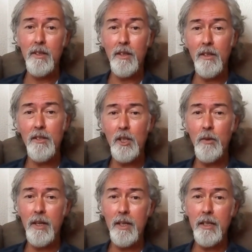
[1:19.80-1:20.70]

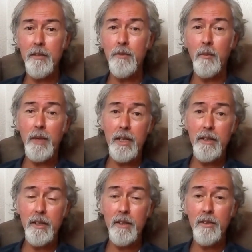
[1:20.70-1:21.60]
Consequently, for many
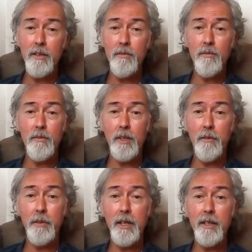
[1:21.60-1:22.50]
years, the
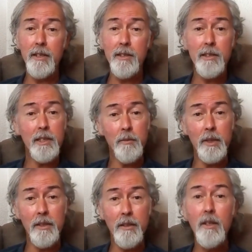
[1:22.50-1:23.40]
offending
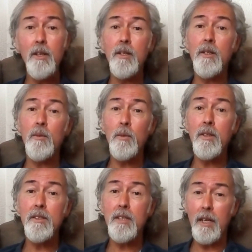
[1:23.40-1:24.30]
tidbit
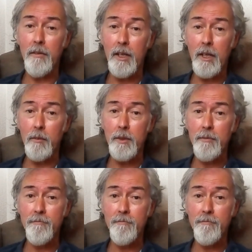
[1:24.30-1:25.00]
was covered up.